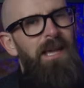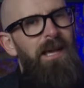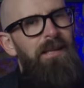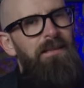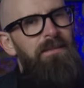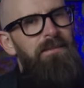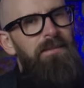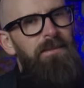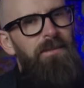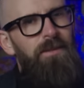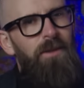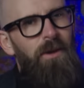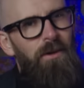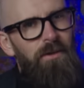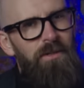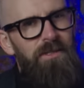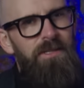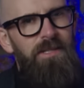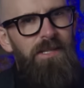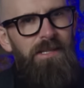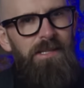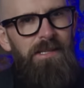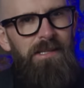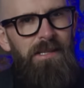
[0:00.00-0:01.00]
yet, the
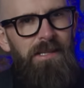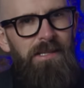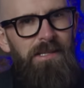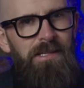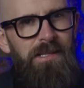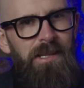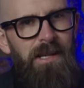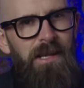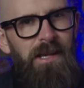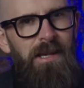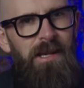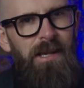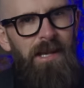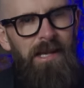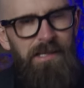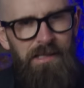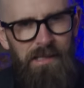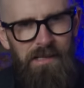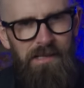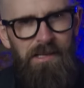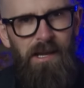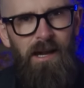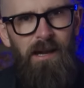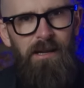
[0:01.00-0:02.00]
consciousness has
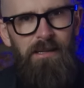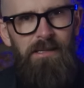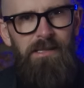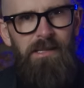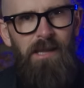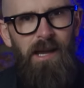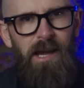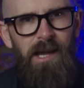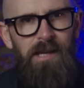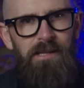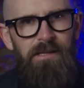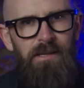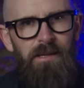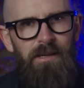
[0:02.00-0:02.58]
a dark side?